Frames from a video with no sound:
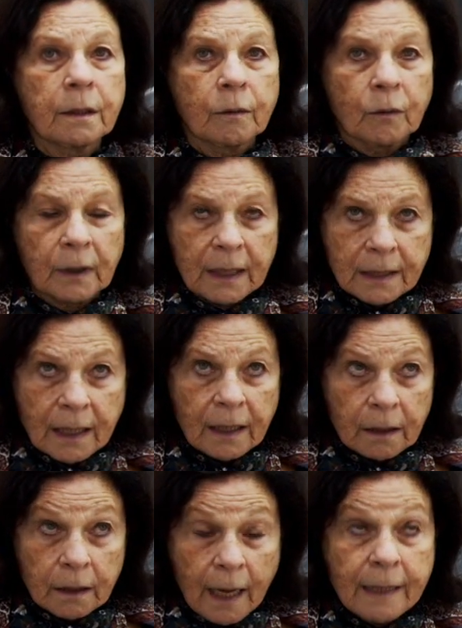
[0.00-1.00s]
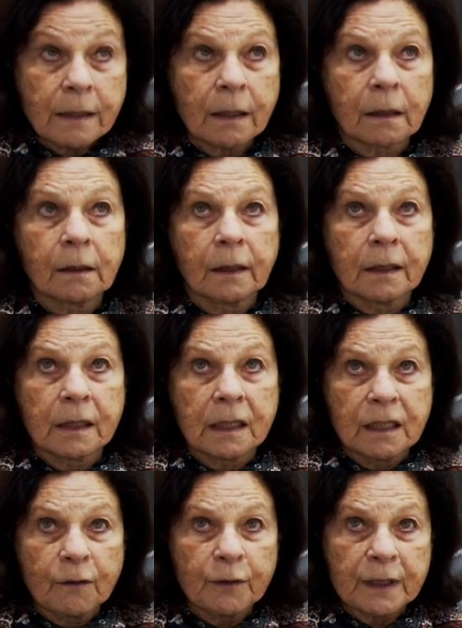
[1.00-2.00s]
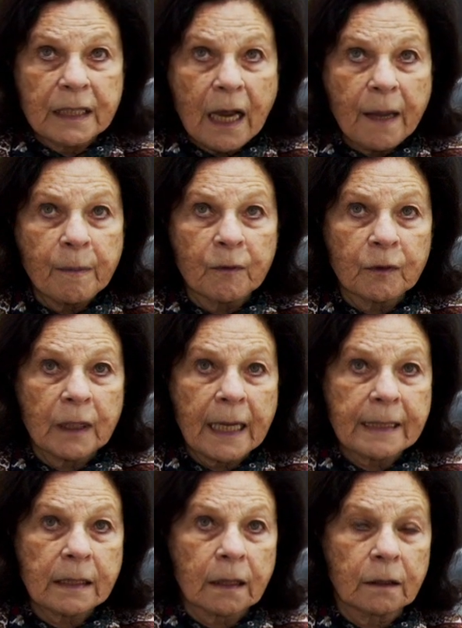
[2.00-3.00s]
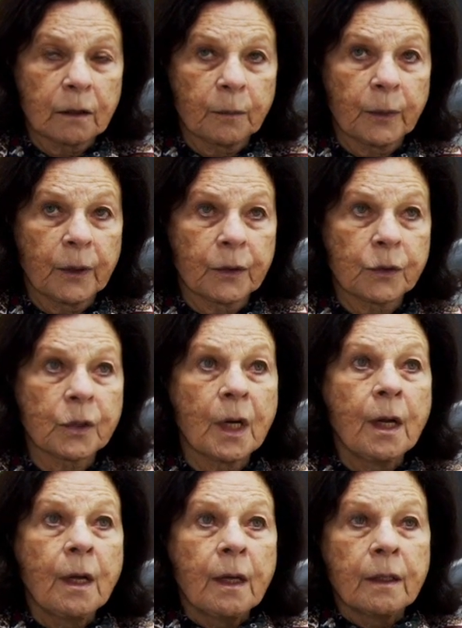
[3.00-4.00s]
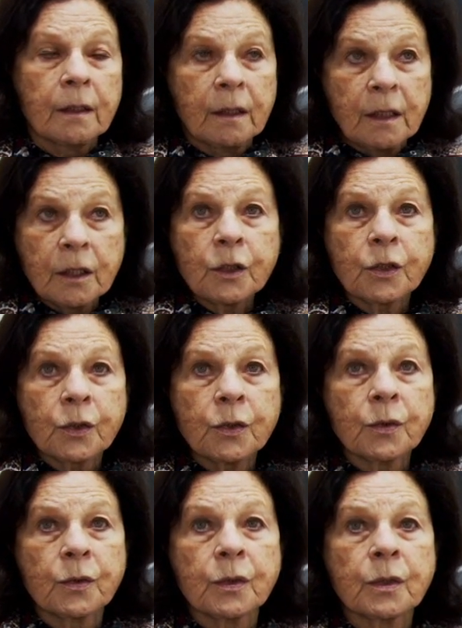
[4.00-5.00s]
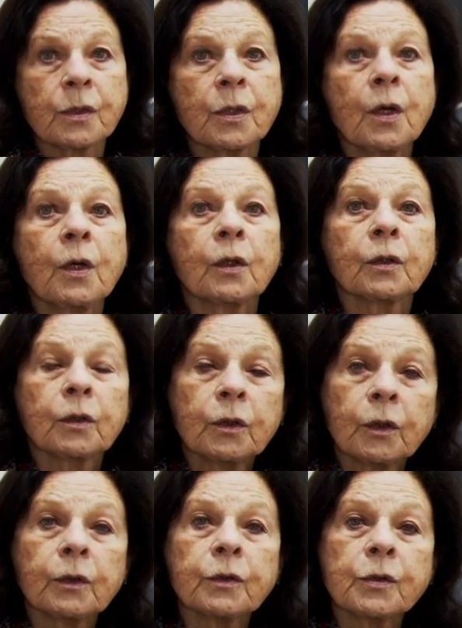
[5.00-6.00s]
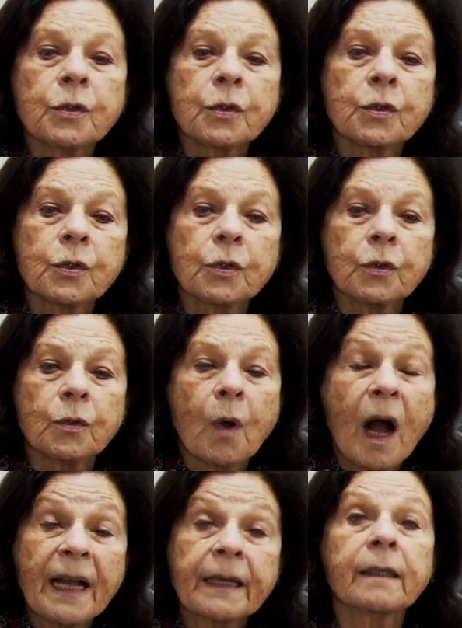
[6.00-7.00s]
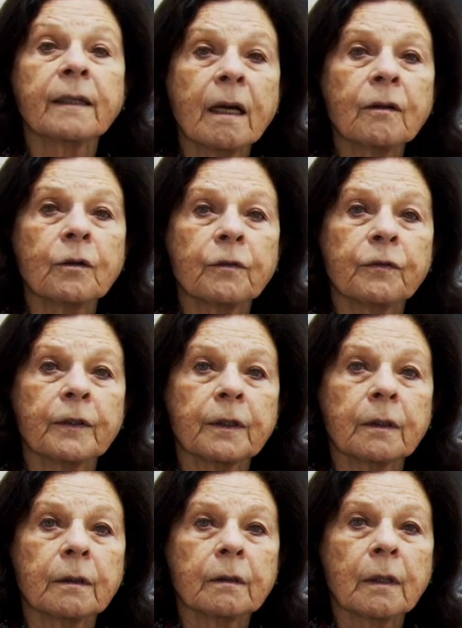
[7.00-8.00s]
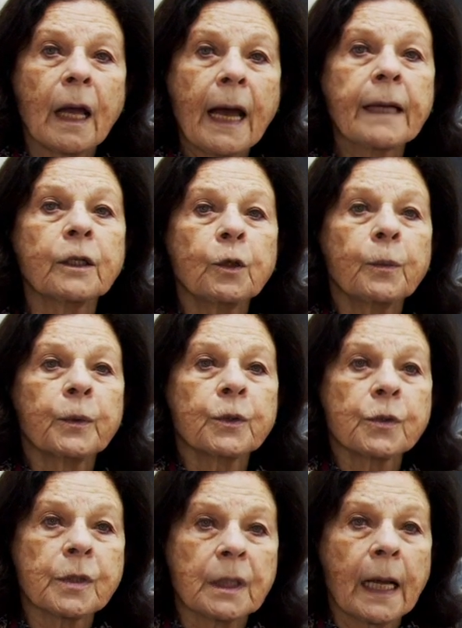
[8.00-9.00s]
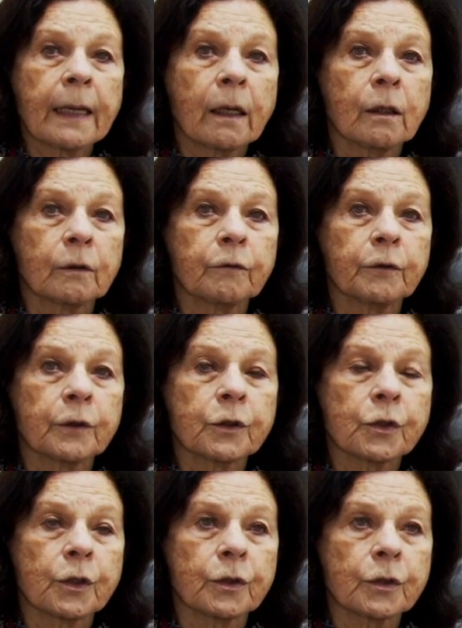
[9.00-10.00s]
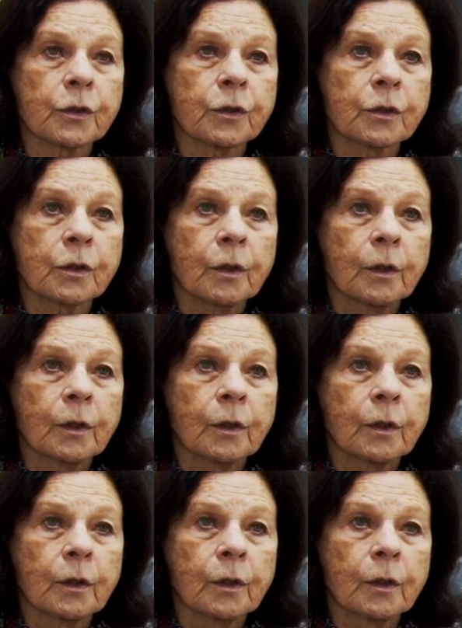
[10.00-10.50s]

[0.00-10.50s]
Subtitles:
When I say classically, it's a different type of classical approach. These students learn to do iconography. How do you produce an icon for a church?